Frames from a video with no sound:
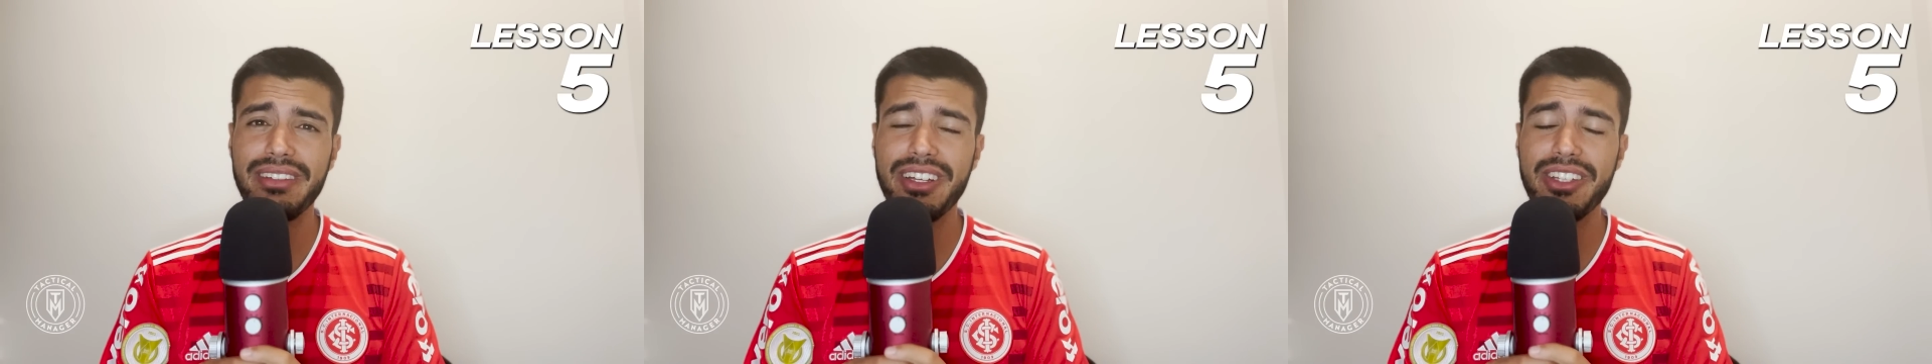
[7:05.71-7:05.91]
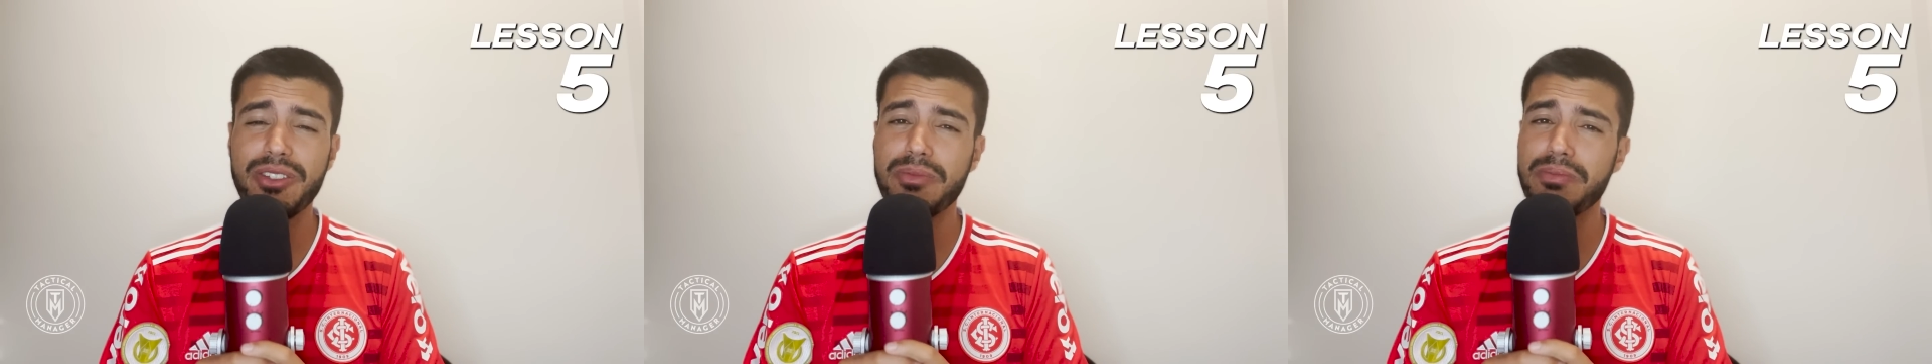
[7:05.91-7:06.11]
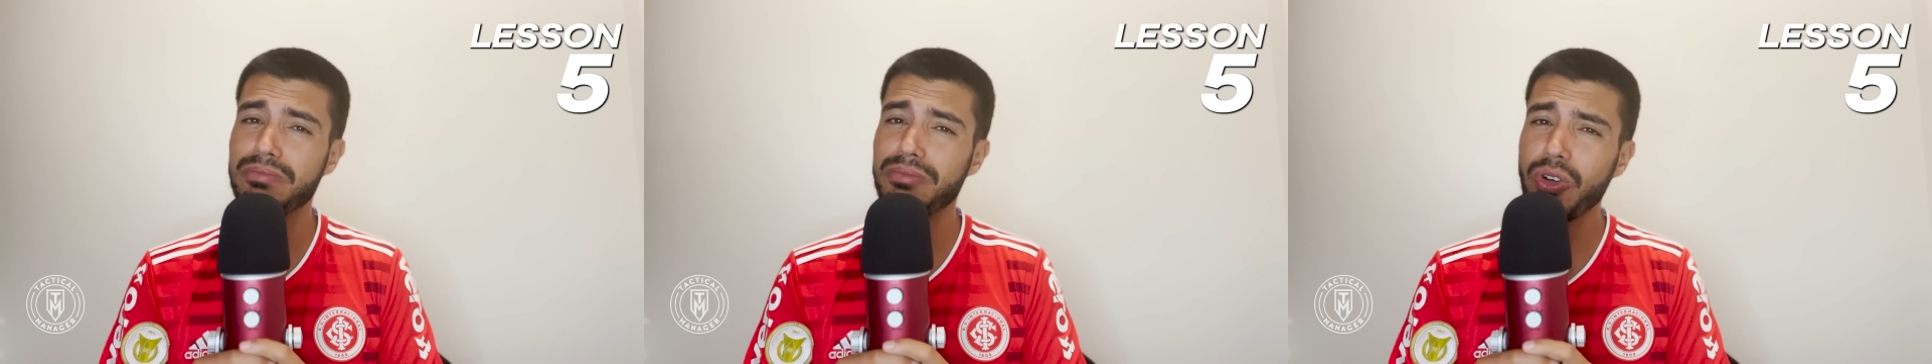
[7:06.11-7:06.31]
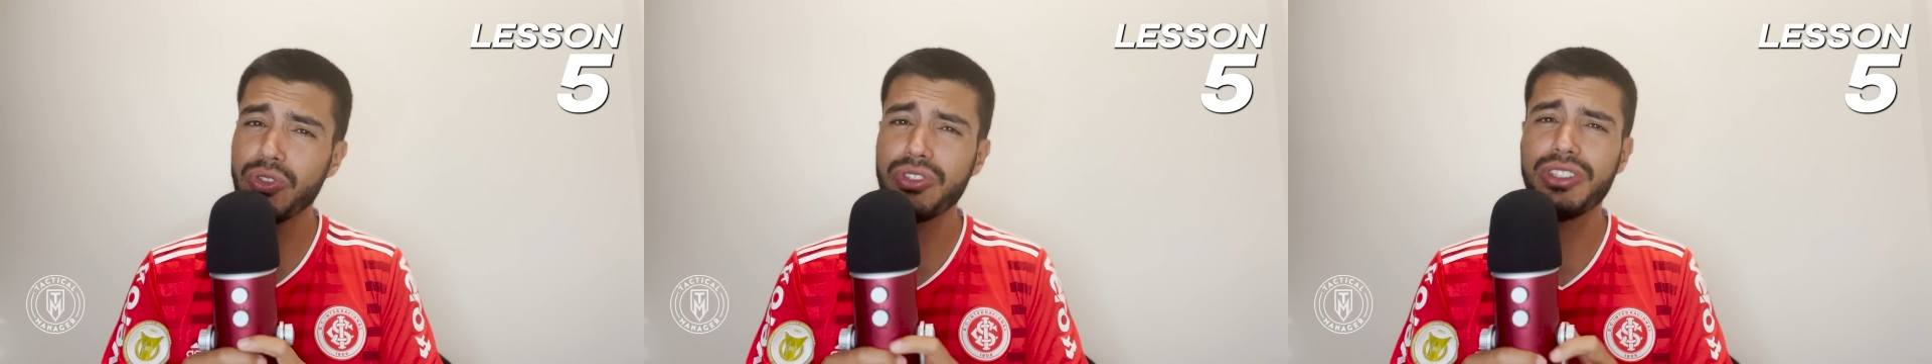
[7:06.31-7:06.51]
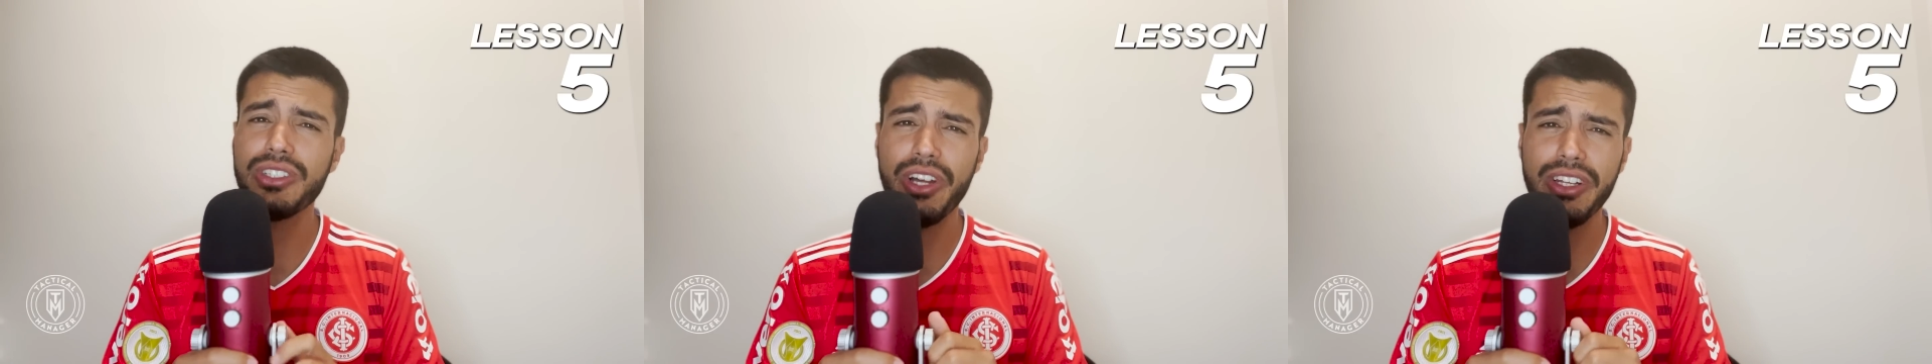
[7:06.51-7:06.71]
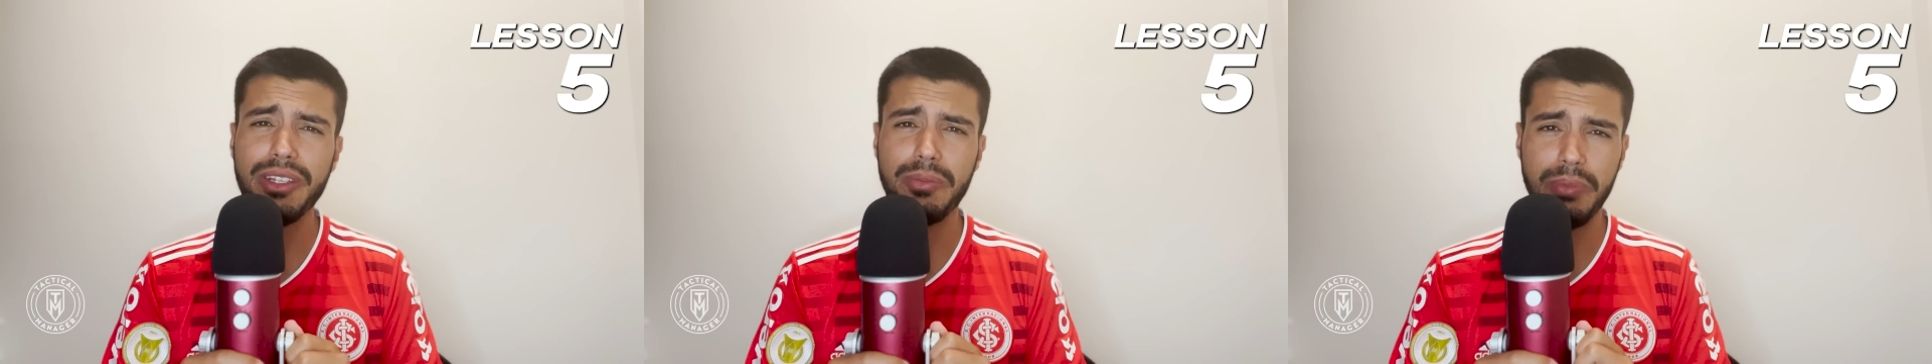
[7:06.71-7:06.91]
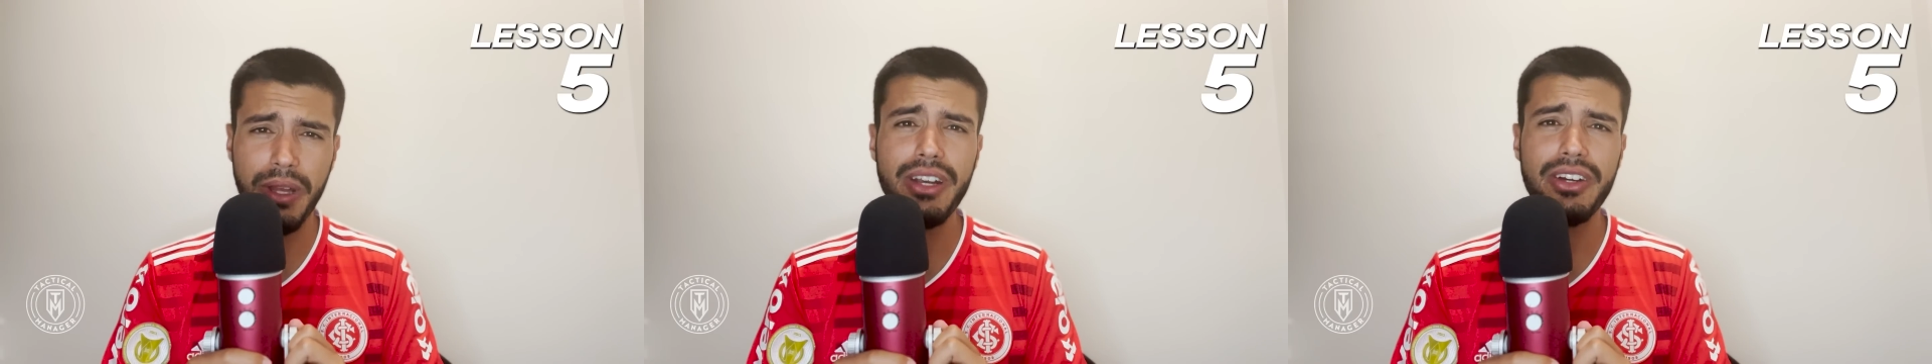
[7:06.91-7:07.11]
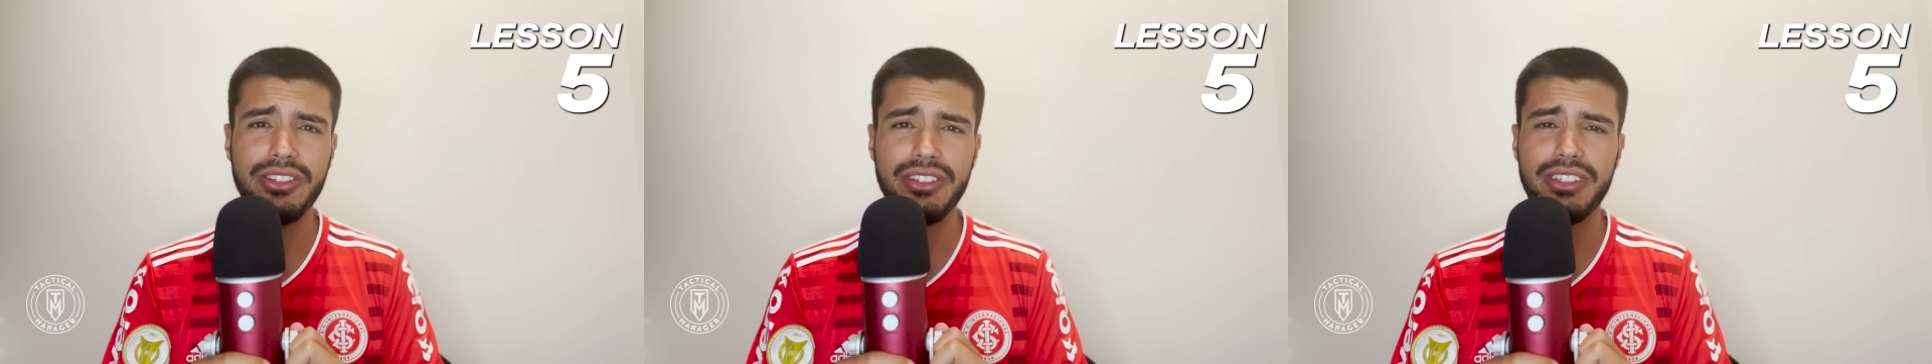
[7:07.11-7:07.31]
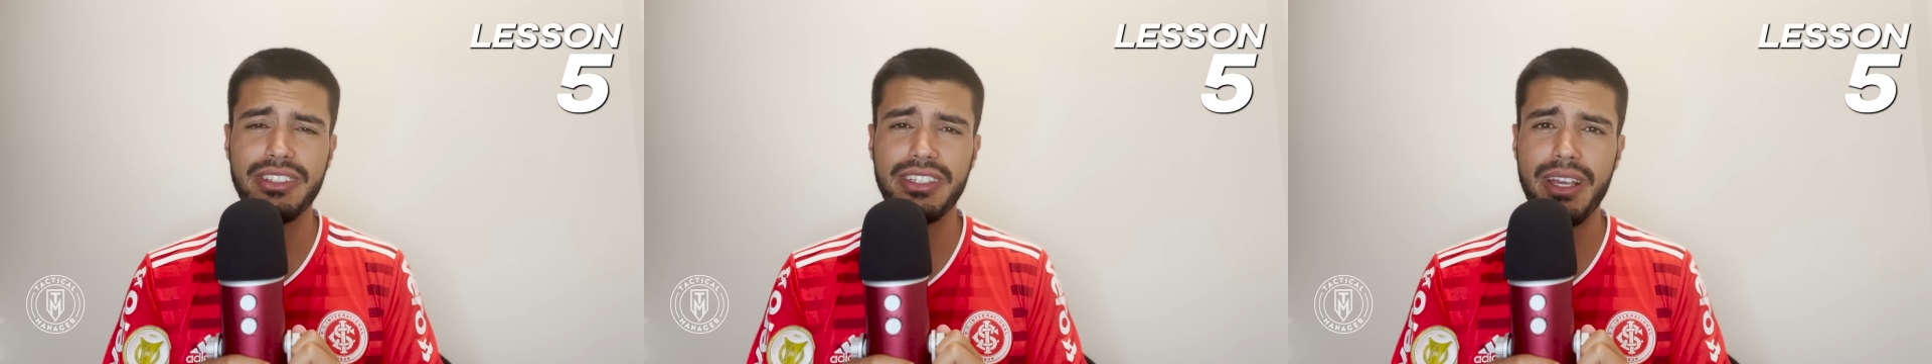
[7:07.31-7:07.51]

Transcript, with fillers: It's mostly on the players this